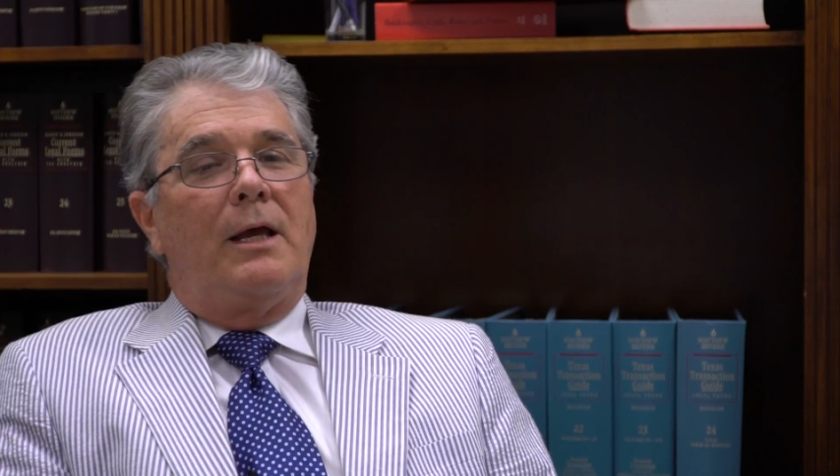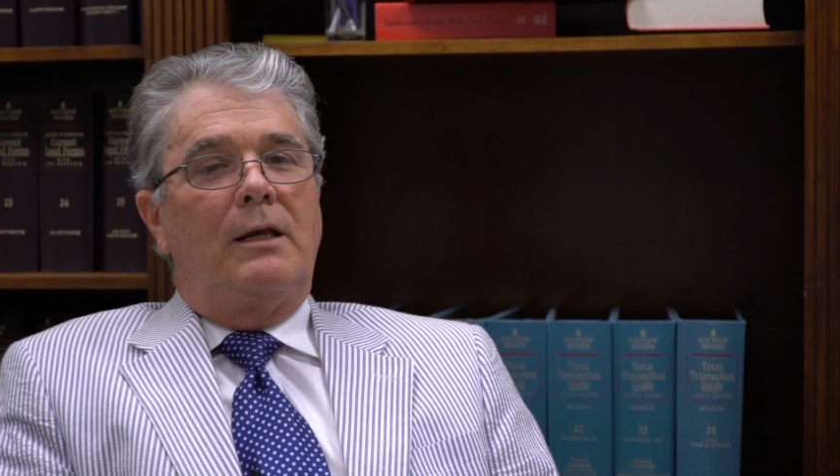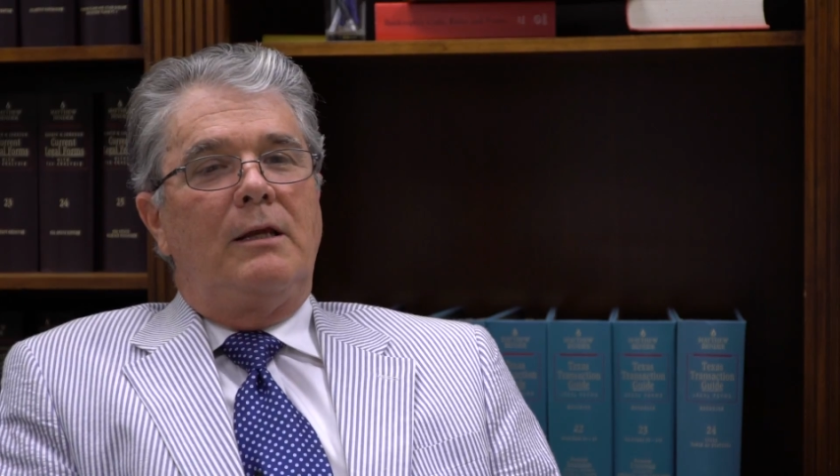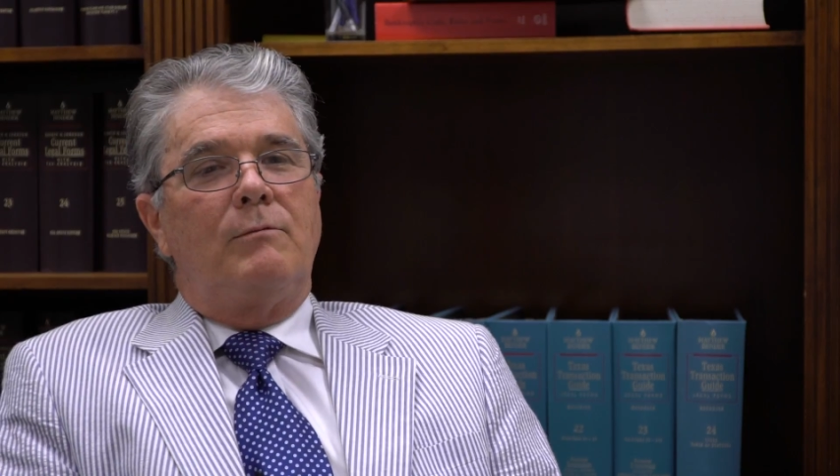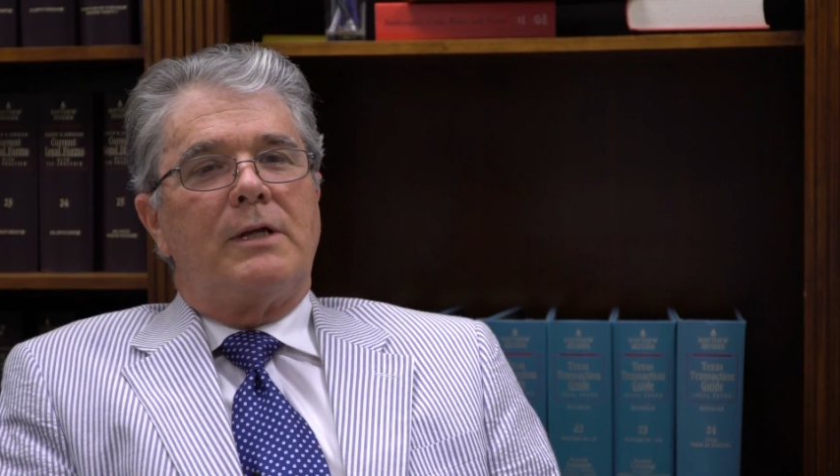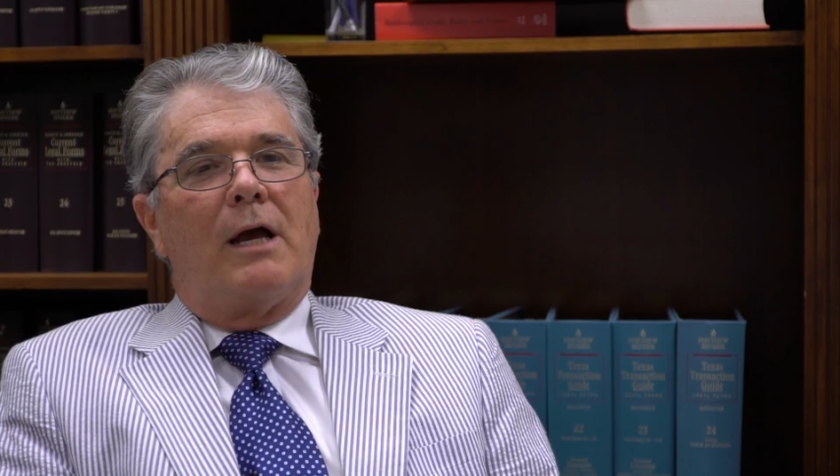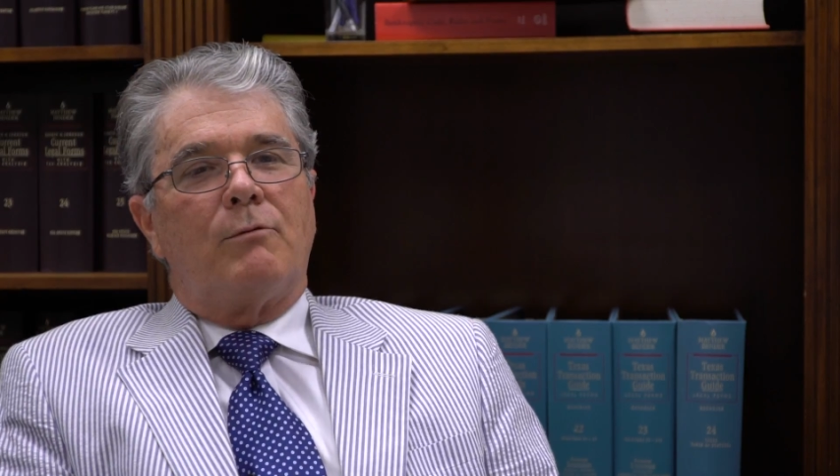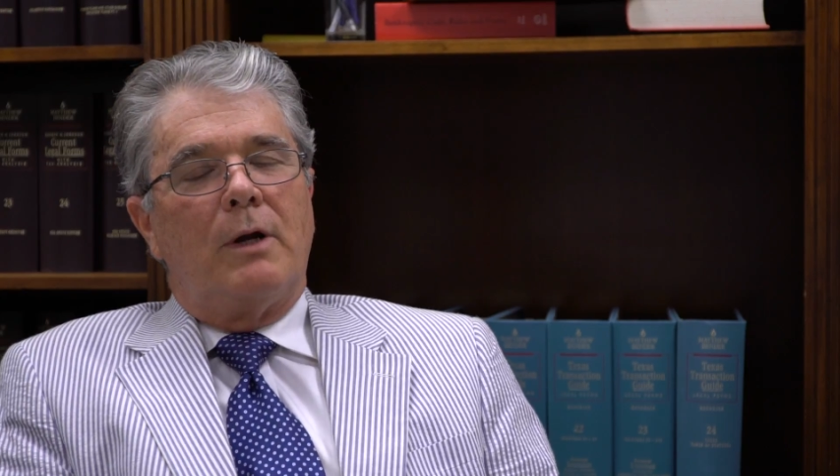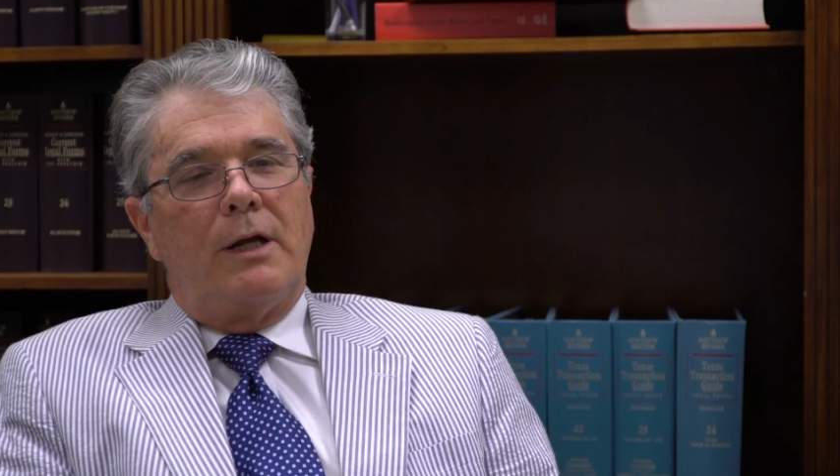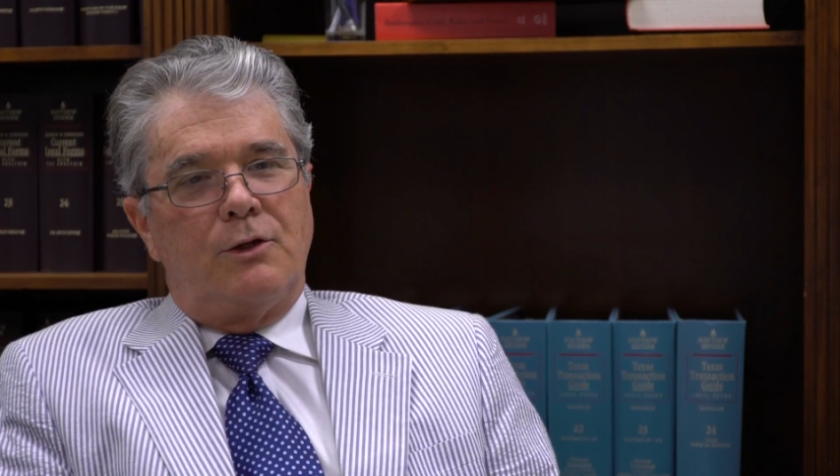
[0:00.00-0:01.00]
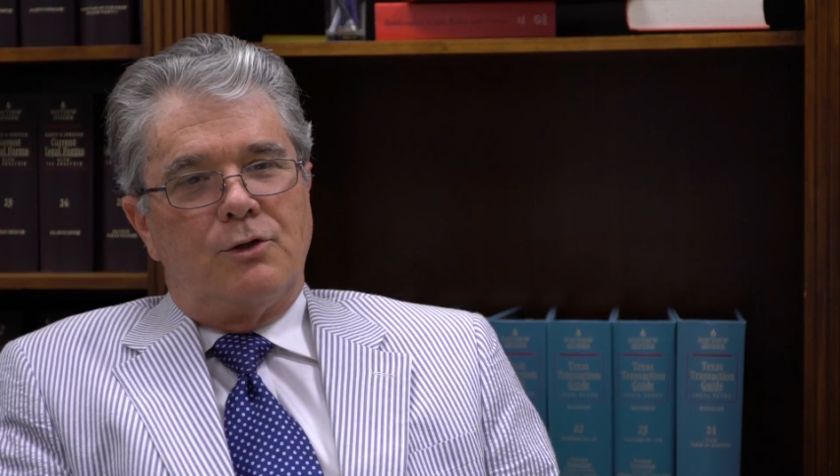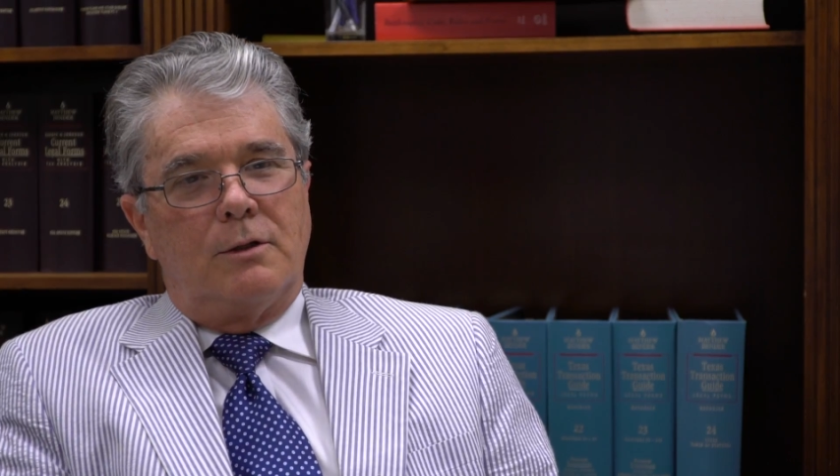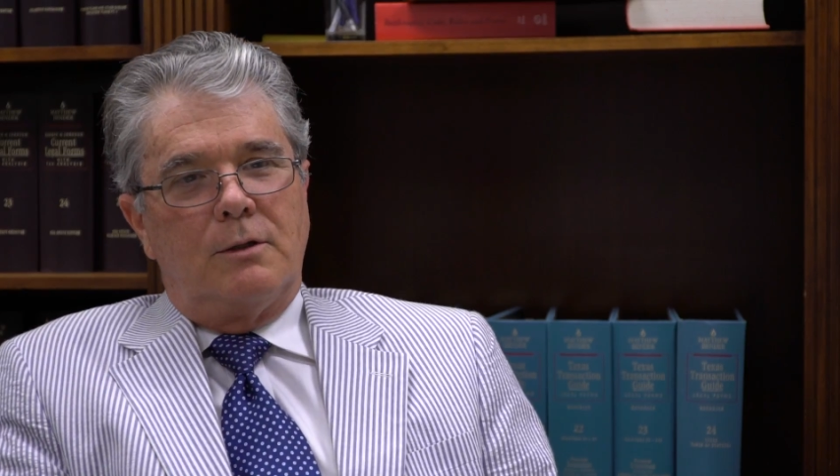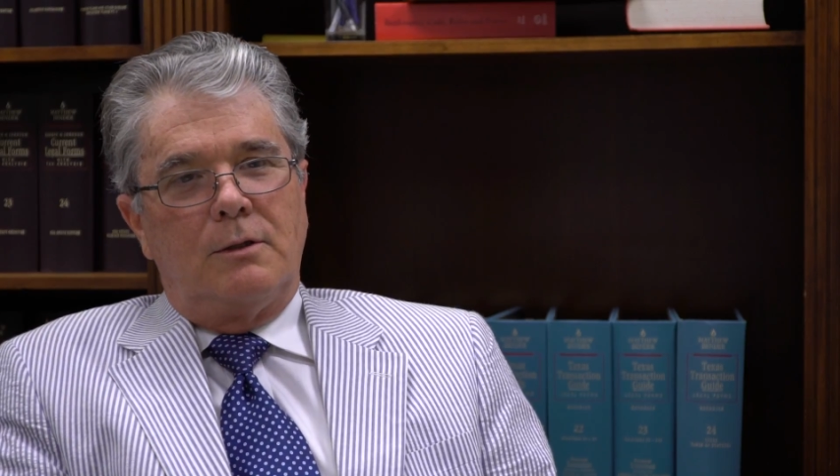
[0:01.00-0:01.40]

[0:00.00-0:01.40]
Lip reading: and he was outraged.